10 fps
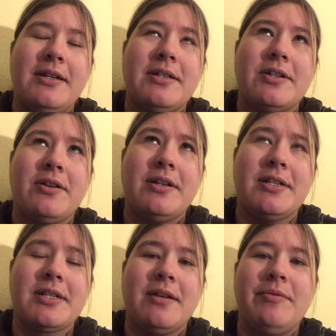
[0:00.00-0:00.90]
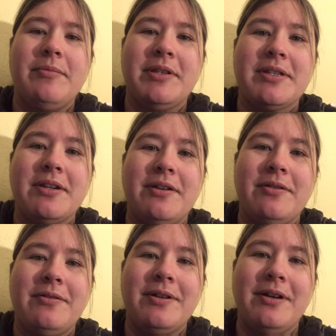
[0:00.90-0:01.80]
started just a couple months
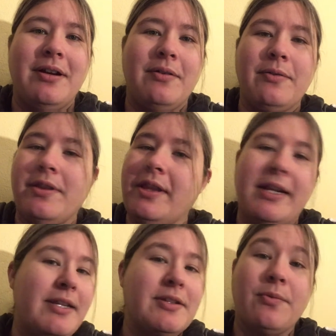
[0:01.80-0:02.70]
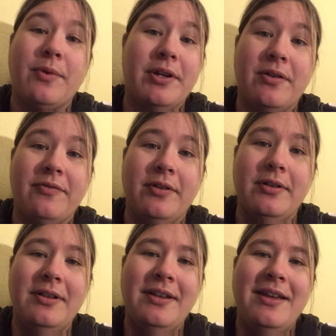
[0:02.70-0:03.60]
ago. The ladies are
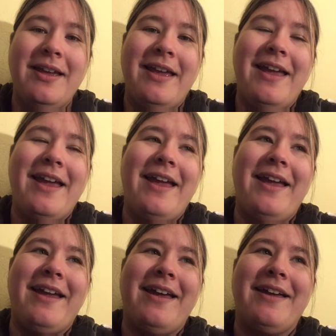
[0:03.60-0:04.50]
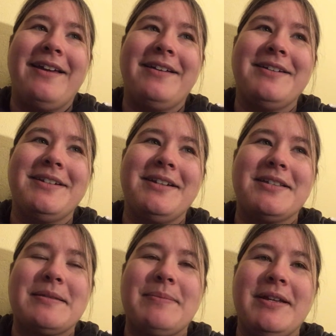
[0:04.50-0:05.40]
wonderful, and
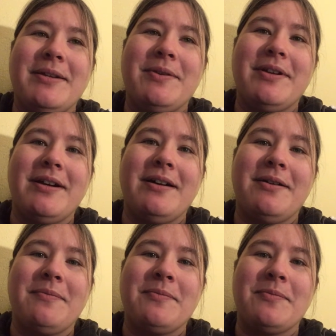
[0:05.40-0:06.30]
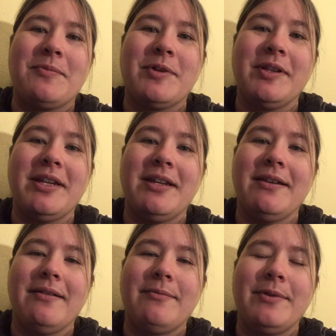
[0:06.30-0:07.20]
it's been
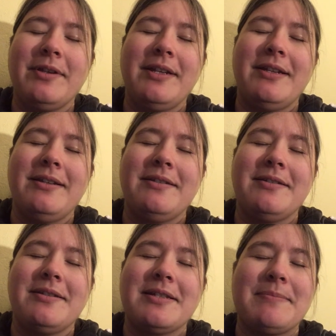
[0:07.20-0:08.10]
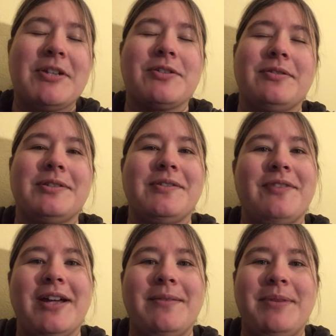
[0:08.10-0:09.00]
really, really special to
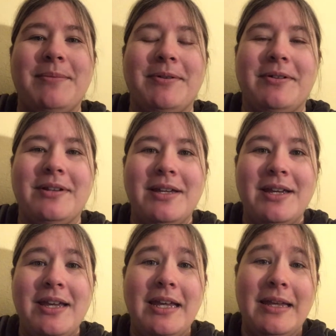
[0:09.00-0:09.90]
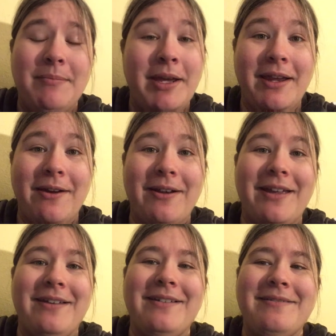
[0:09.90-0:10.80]
find people in my
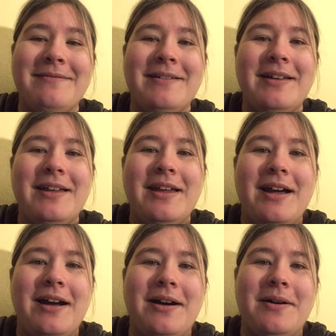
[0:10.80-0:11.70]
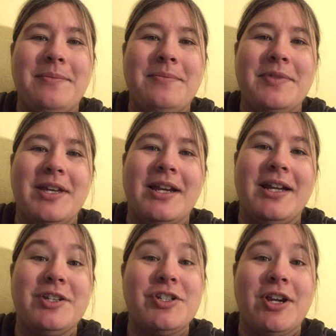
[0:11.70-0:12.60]
area that
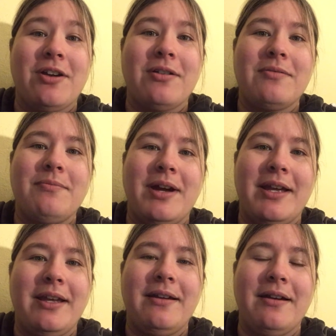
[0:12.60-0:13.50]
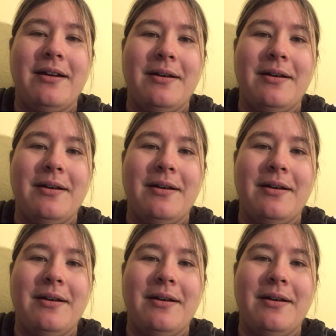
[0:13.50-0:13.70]
kind of share my